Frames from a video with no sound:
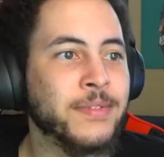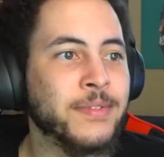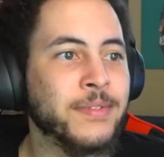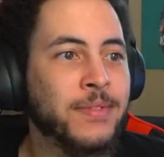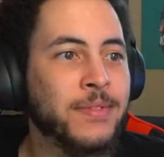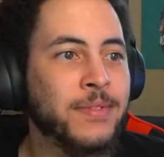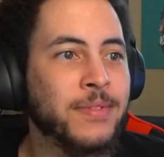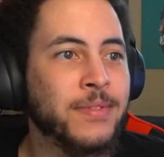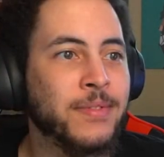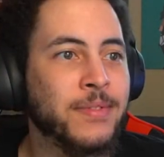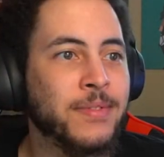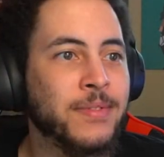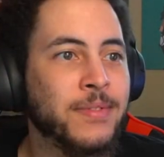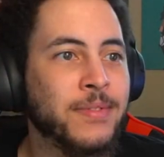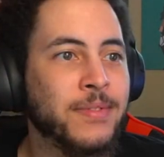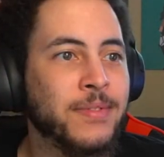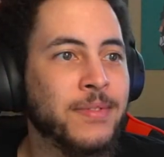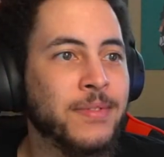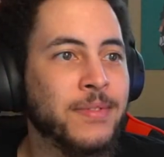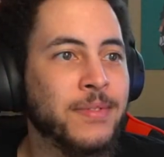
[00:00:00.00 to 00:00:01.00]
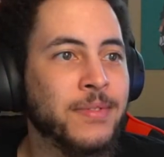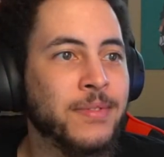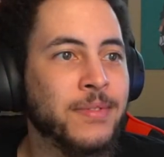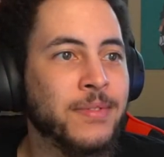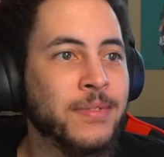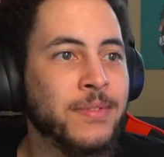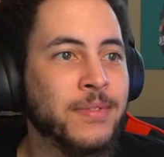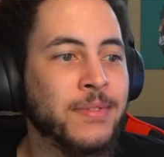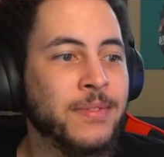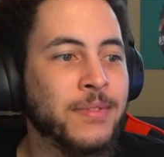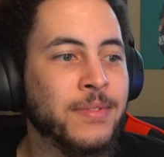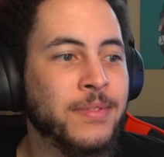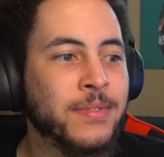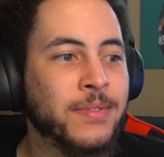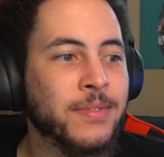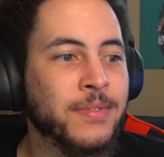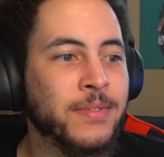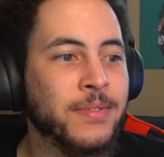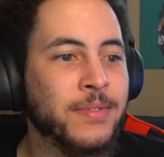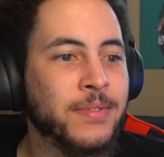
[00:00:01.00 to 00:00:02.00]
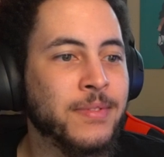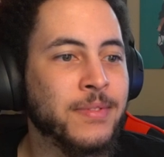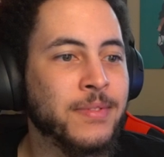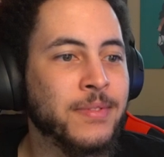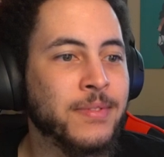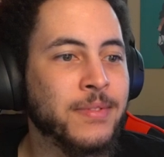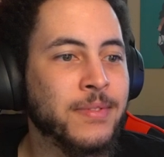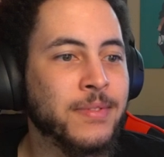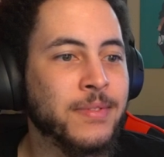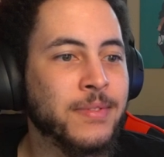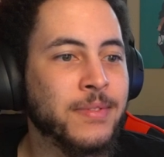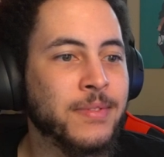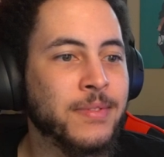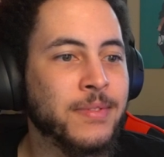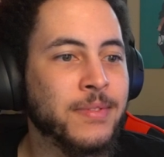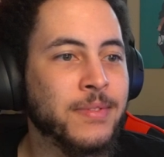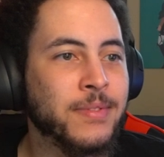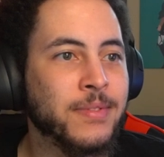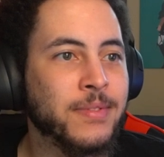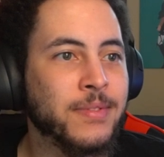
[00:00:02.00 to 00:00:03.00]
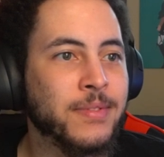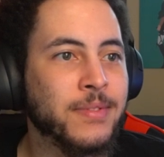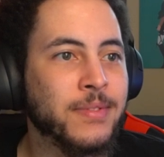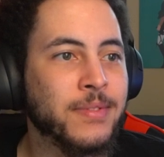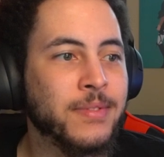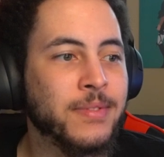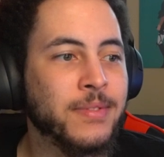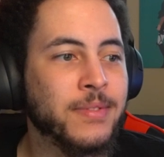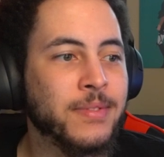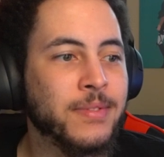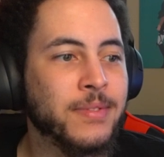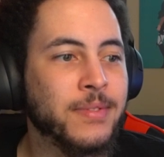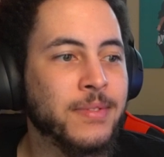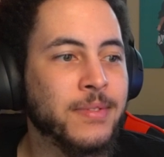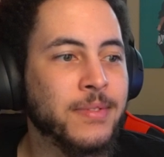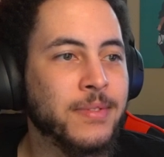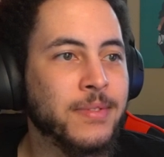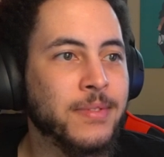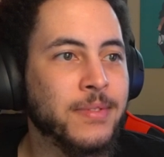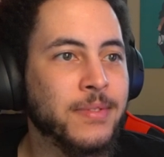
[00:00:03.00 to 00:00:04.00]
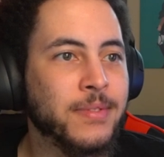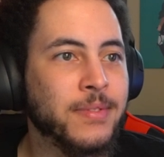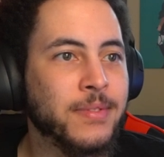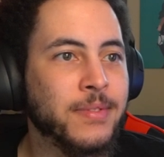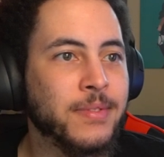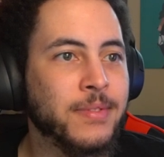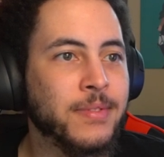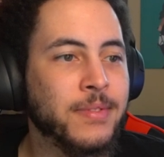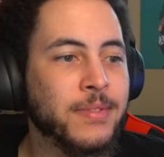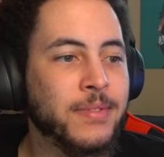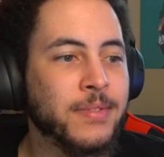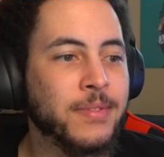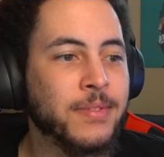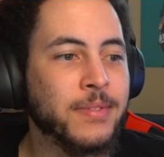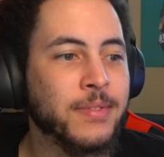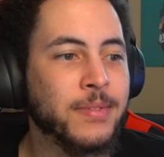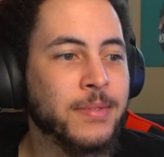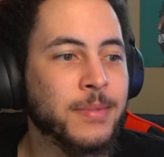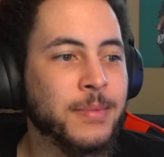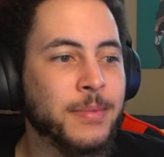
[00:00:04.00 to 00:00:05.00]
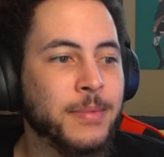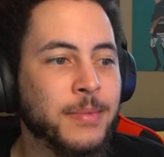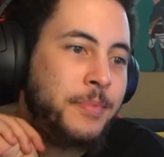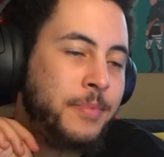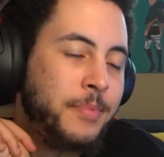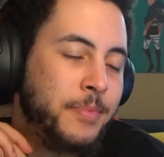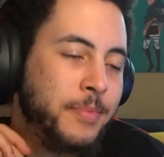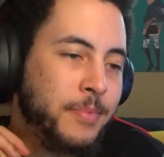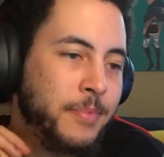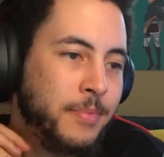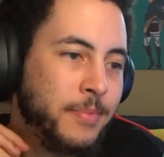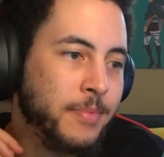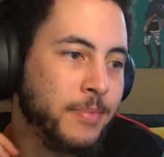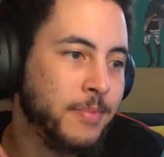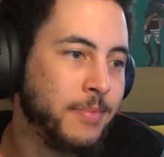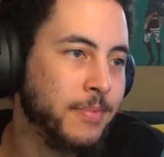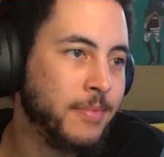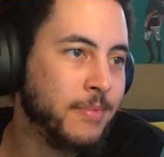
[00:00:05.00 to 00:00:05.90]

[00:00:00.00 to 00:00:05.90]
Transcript: Nobody speaks.